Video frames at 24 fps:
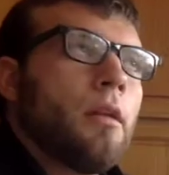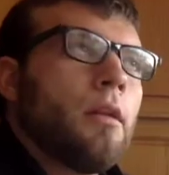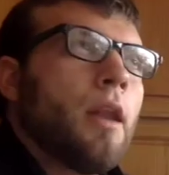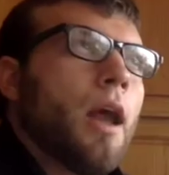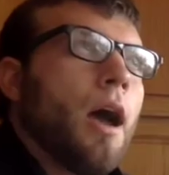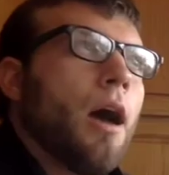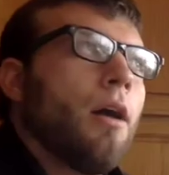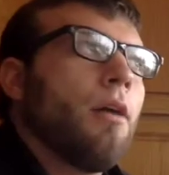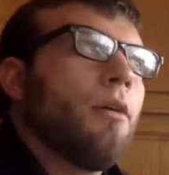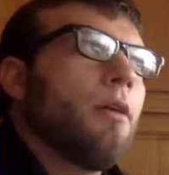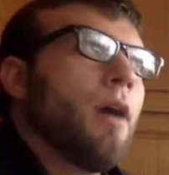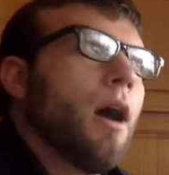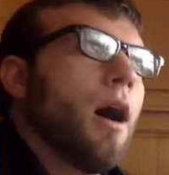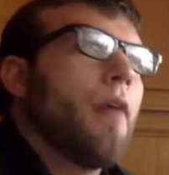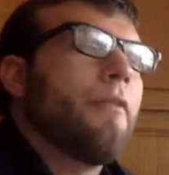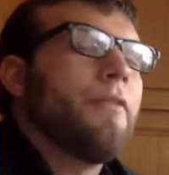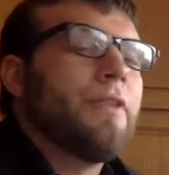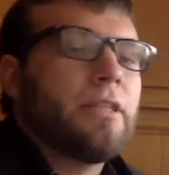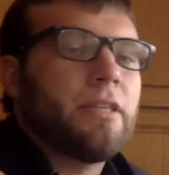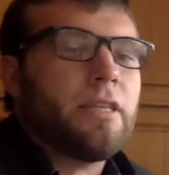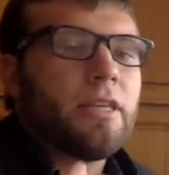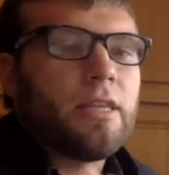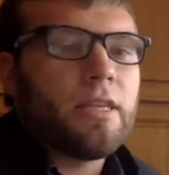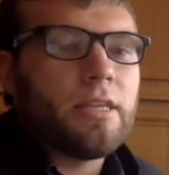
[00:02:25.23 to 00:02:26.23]
Now,
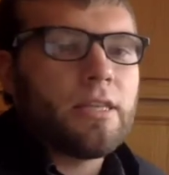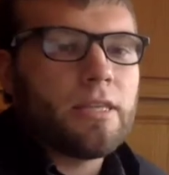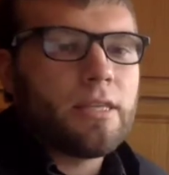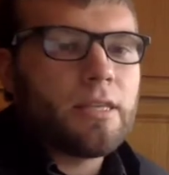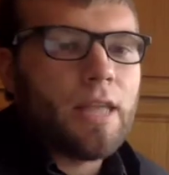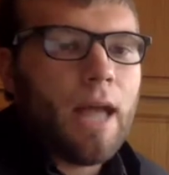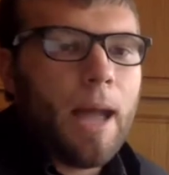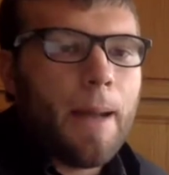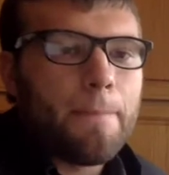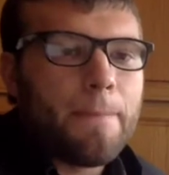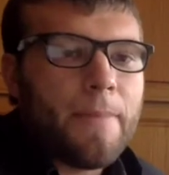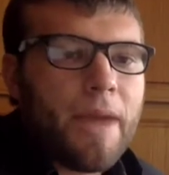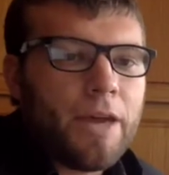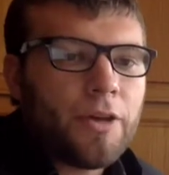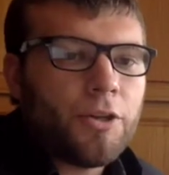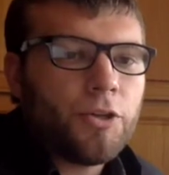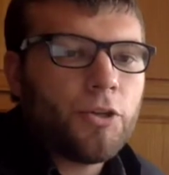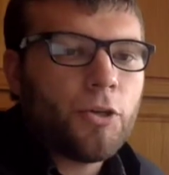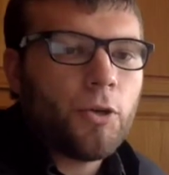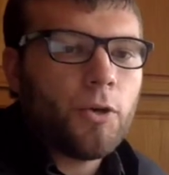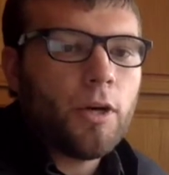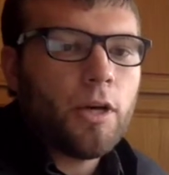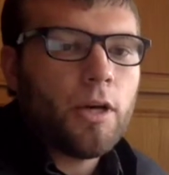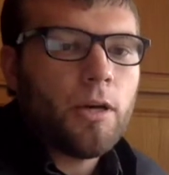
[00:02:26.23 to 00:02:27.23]
obviously this is not
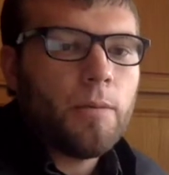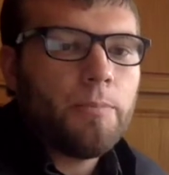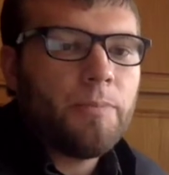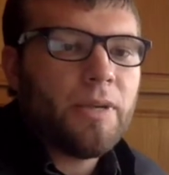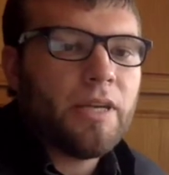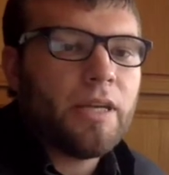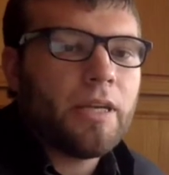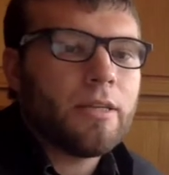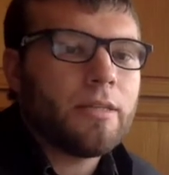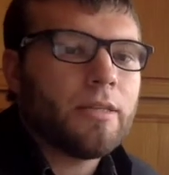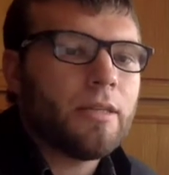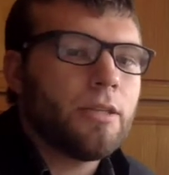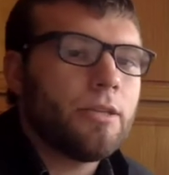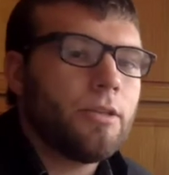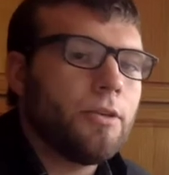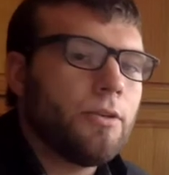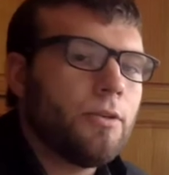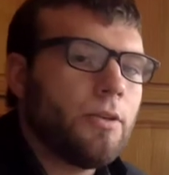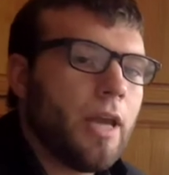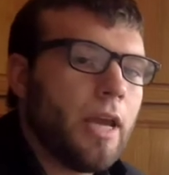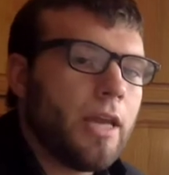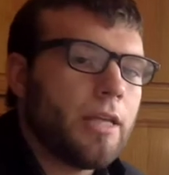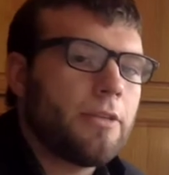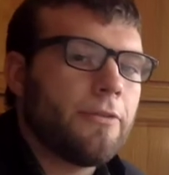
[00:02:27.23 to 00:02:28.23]
mandatory because the due
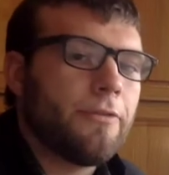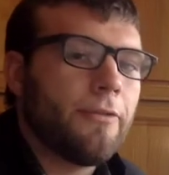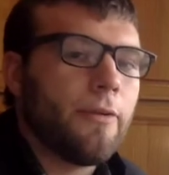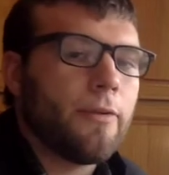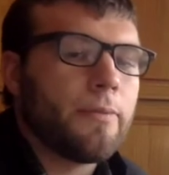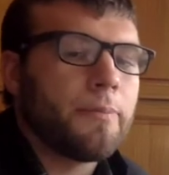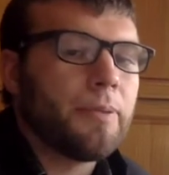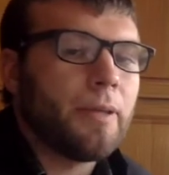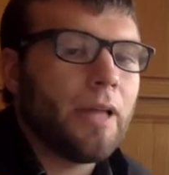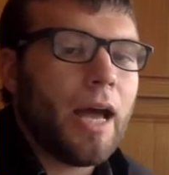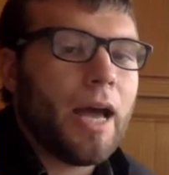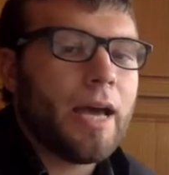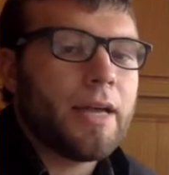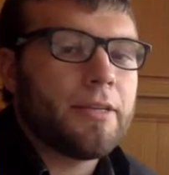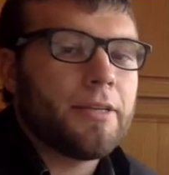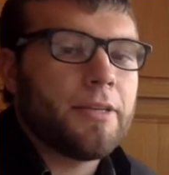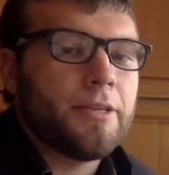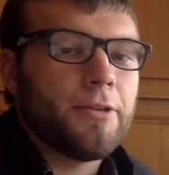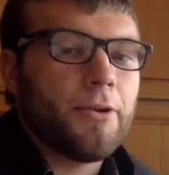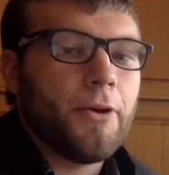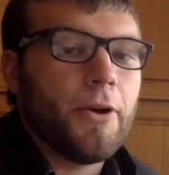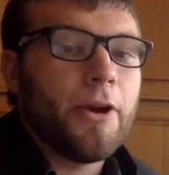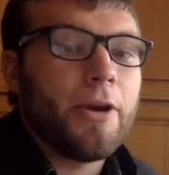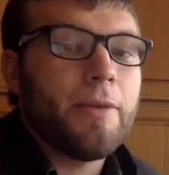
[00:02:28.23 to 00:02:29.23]
dates for replies
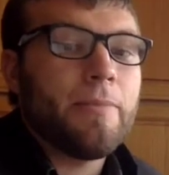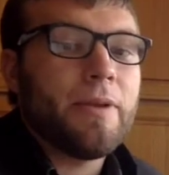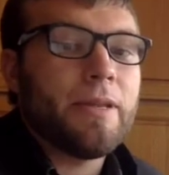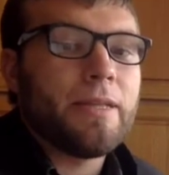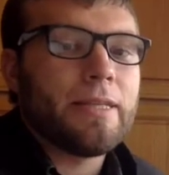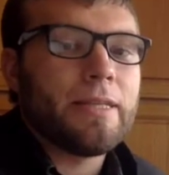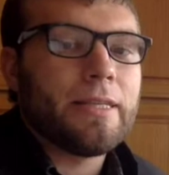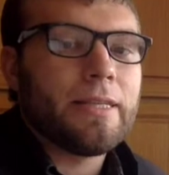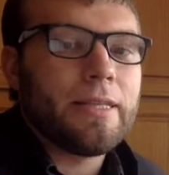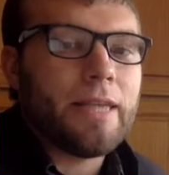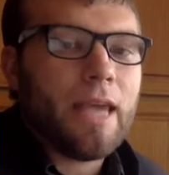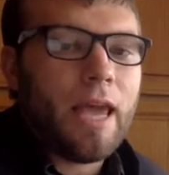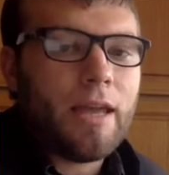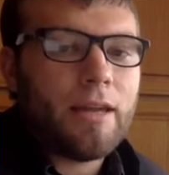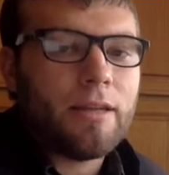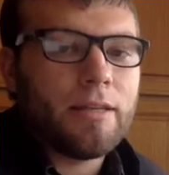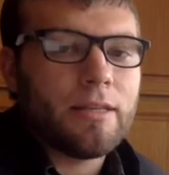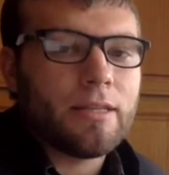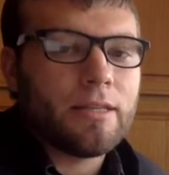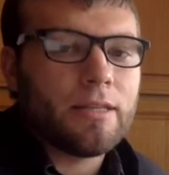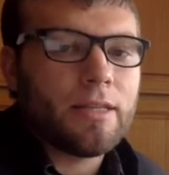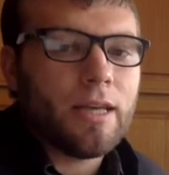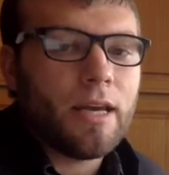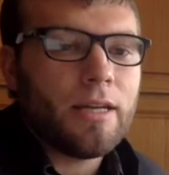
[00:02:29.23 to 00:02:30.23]
has already been set
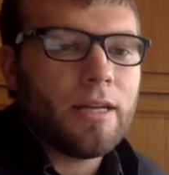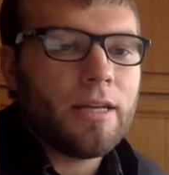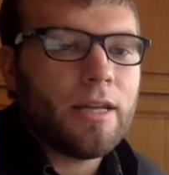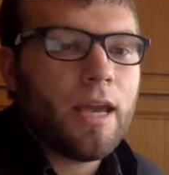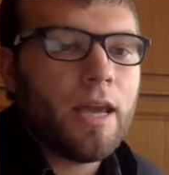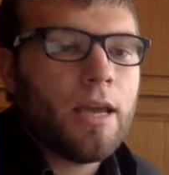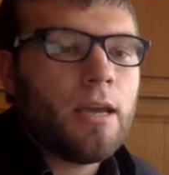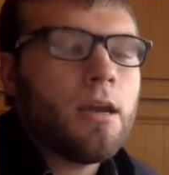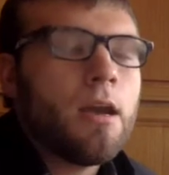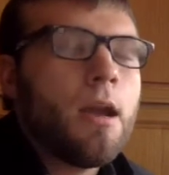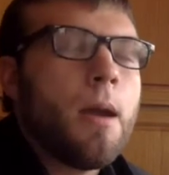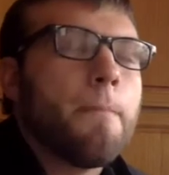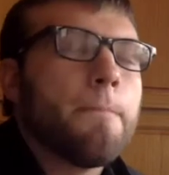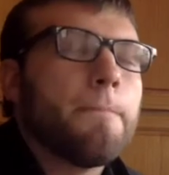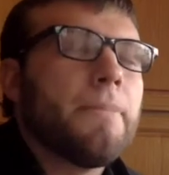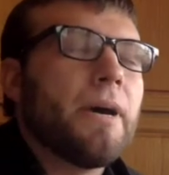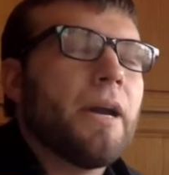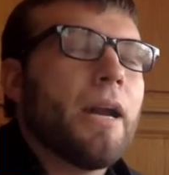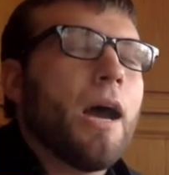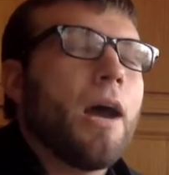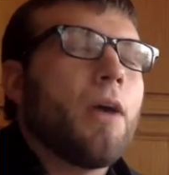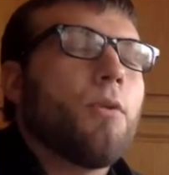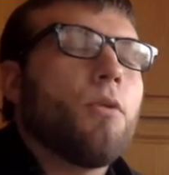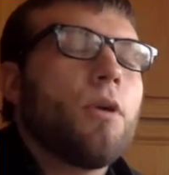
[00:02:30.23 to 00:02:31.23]
to Sunday,
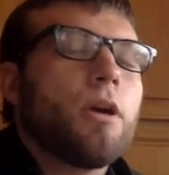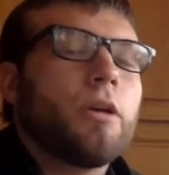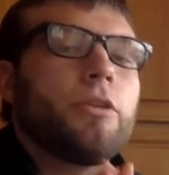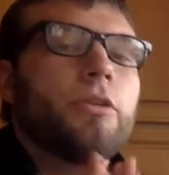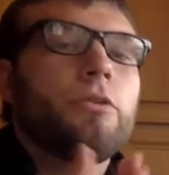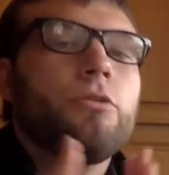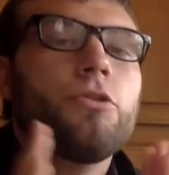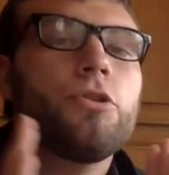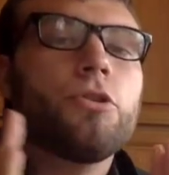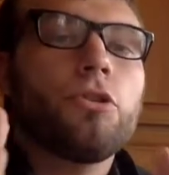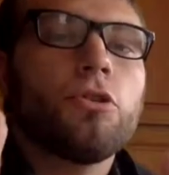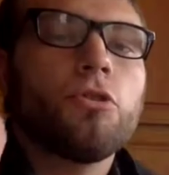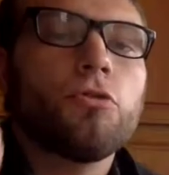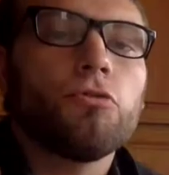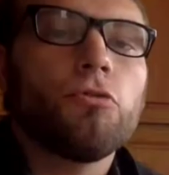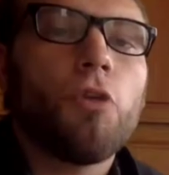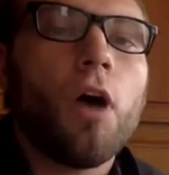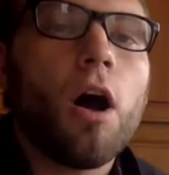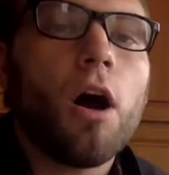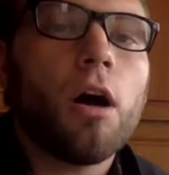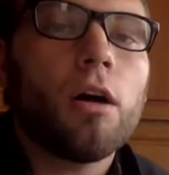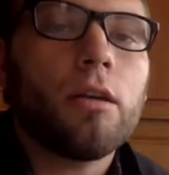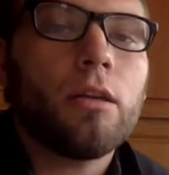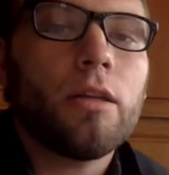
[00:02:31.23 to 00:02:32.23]
but I want to
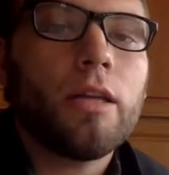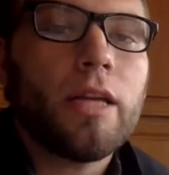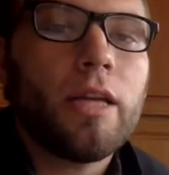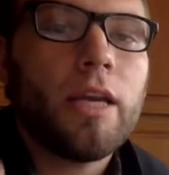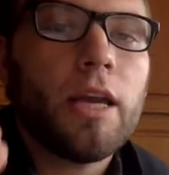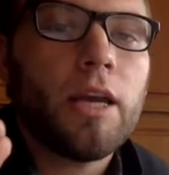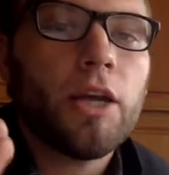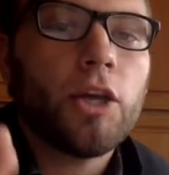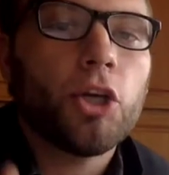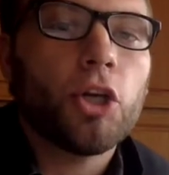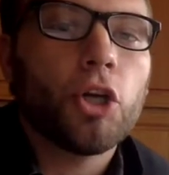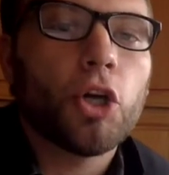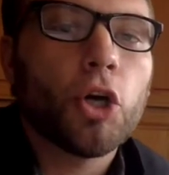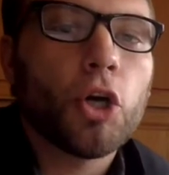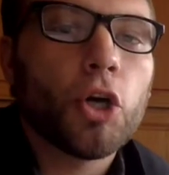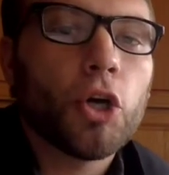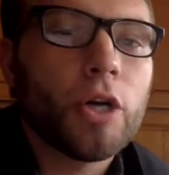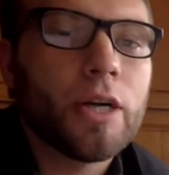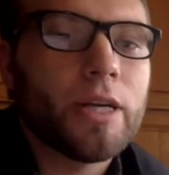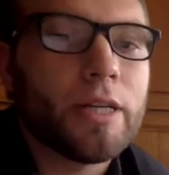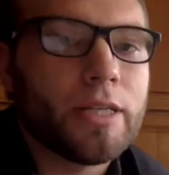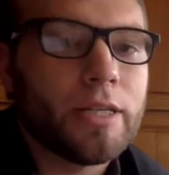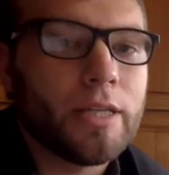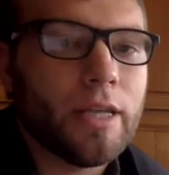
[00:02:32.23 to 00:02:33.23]
strongly encourage